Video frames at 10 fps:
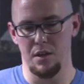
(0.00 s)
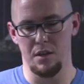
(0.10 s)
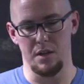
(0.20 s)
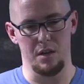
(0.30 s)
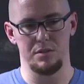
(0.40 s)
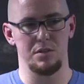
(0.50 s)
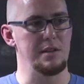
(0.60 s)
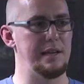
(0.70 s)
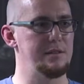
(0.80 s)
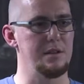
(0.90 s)
you know, it took
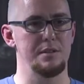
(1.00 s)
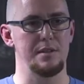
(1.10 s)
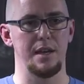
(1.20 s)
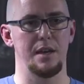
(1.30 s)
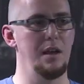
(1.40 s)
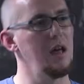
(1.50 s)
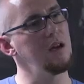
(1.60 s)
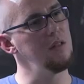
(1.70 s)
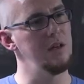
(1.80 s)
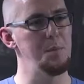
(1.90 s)
less than a second and I
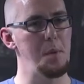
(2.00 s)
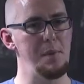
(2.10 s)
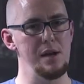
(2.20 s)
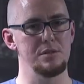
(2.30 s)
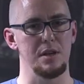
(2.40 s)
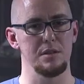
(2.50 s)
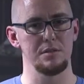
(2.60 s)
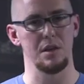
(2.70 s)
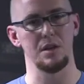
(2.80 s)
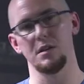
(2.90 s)
got there in my browser.
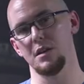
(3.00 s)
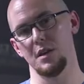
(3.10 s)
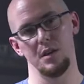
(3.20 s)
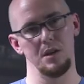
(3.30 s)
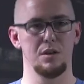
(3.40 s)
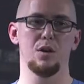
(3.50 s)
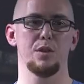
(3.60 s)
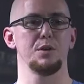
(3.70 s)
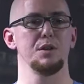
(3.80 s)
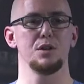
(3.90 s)
So
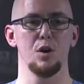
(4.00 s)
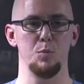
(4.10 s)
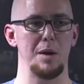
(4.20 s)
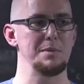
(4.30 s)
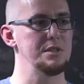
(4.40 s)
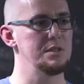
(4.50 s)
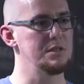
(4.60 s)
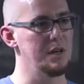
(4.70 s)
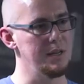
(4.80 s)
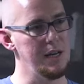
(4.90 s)
got through, got published,
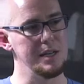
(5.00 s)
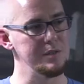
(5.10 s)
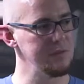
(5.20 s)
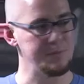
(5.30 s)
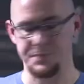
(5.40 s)
got live.